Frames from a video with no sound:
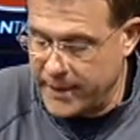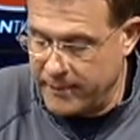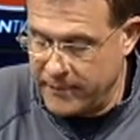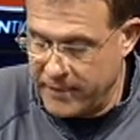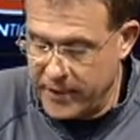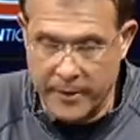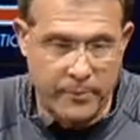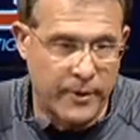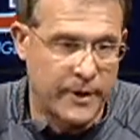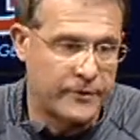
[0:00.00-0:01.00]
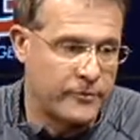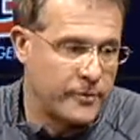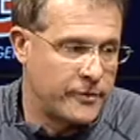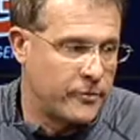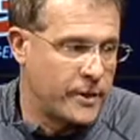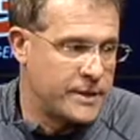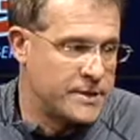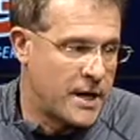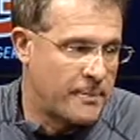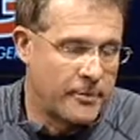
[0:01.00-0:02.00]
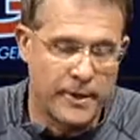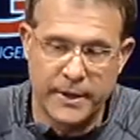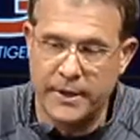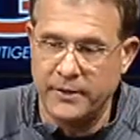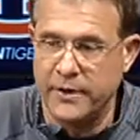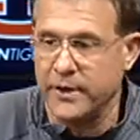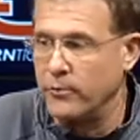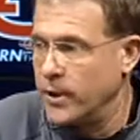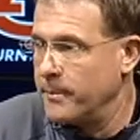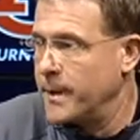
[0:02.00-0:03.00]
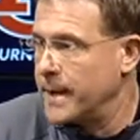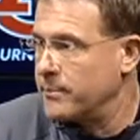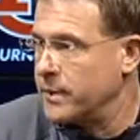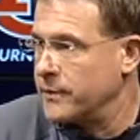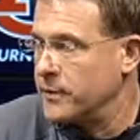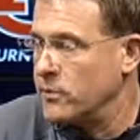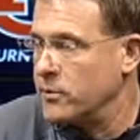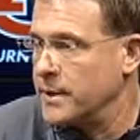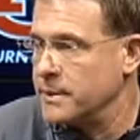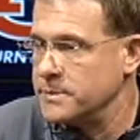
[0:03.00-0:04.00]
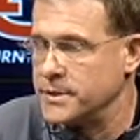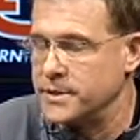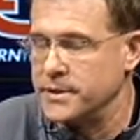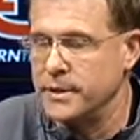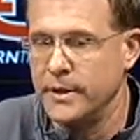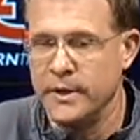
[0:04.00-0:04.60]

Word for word: I've been very impressed with the way he's operated. He's like a running back playing the quarterback position.